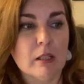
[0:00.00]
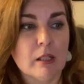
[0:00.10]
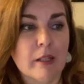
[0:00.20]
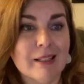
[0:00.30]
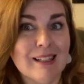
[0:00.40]
And
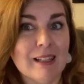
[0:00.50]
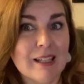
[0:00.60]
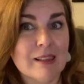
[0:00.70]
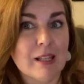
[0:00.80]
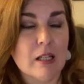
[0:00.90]
I
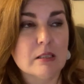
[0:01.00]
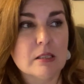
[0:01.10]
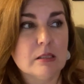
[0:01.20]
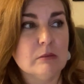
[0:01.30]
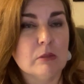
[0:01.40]
like
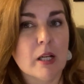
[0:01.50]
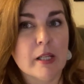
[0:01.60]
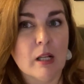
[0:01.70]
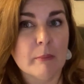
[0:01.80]
that, right?